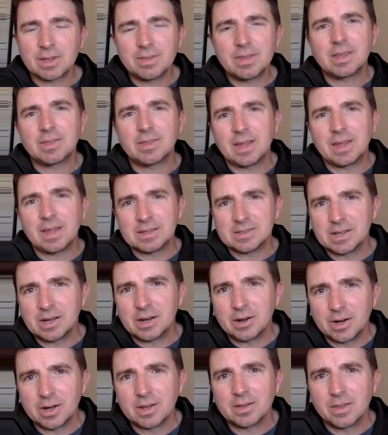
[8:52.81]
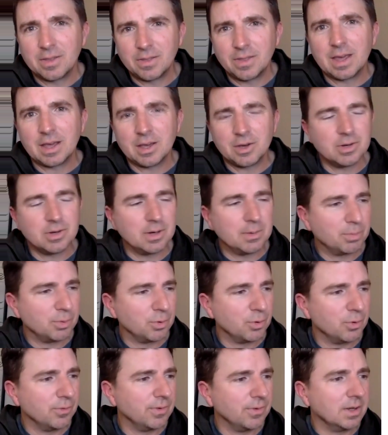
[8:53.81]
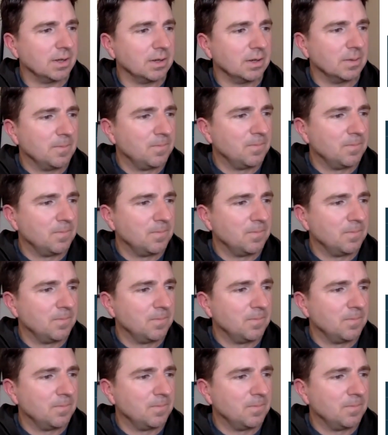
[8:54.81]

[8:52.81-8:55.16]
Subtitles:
I think that's an area that they could improve in.